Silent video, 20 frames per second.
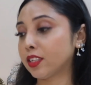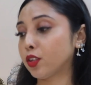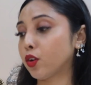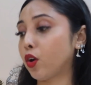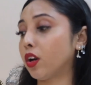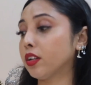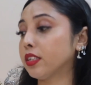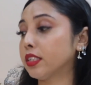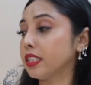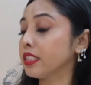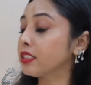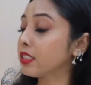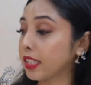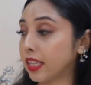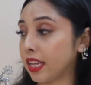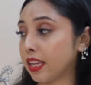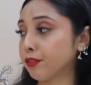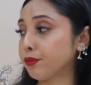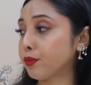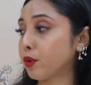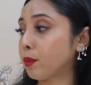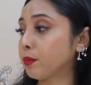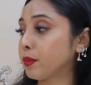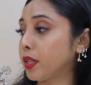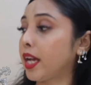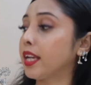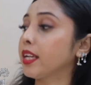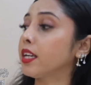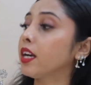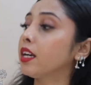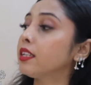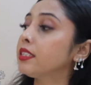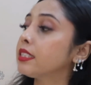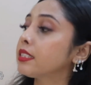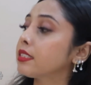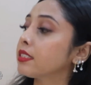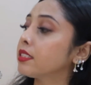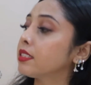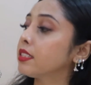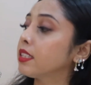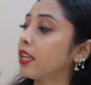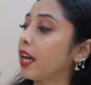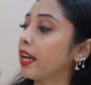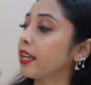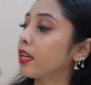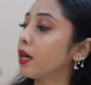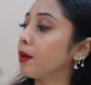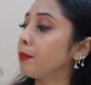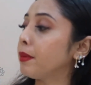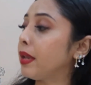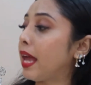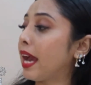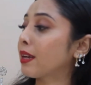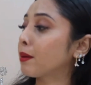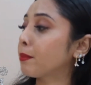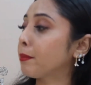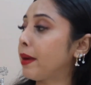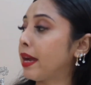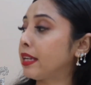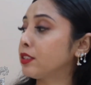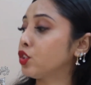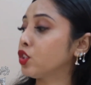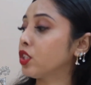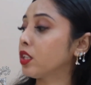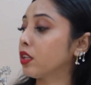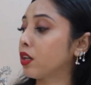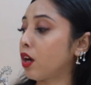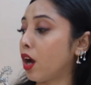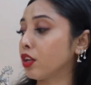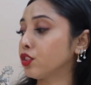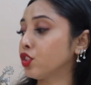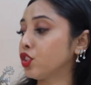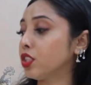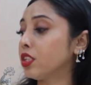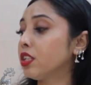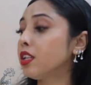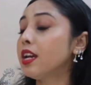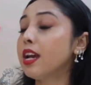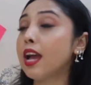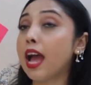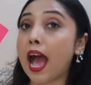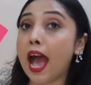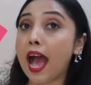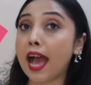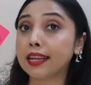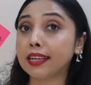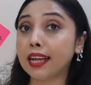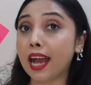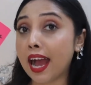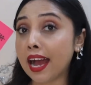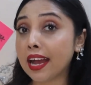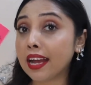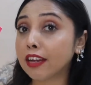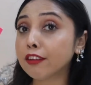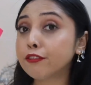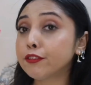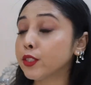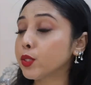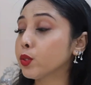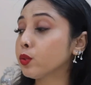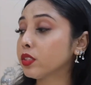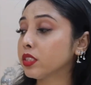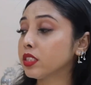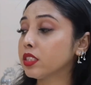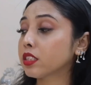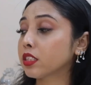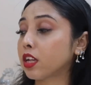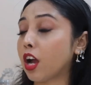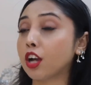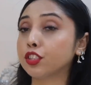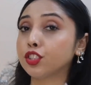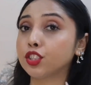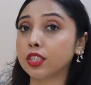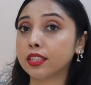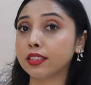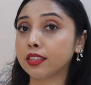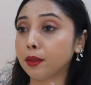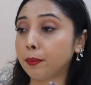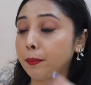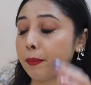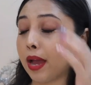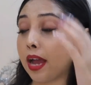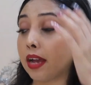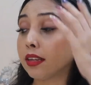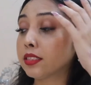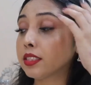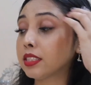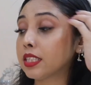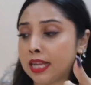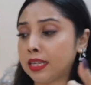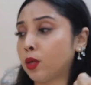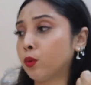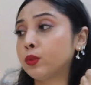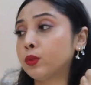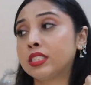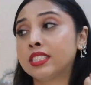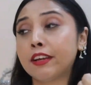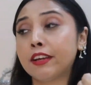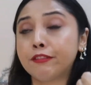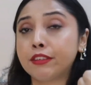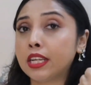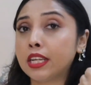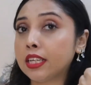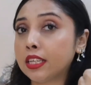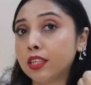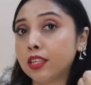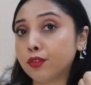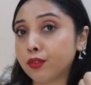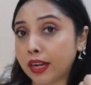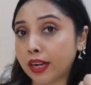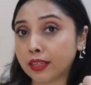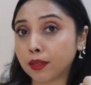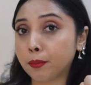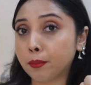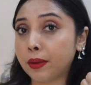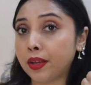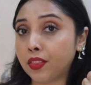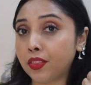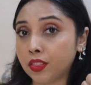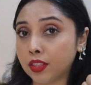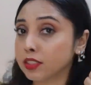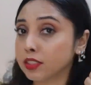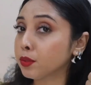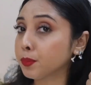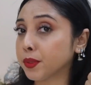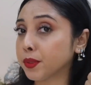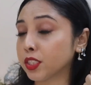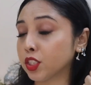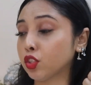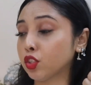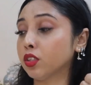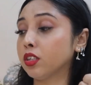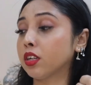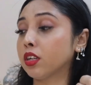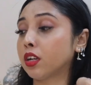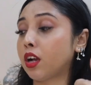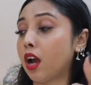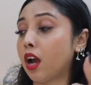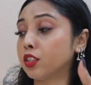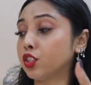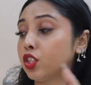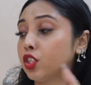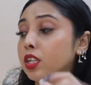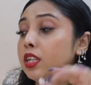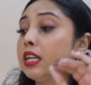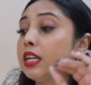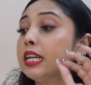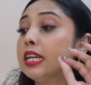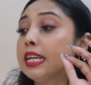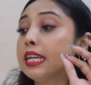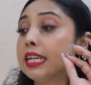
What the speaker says: I got is again from Nykaa. This is the Nykaa Black Magic Kajal, and I have used this kajal in the past and I would definitely recommend this particular kajal.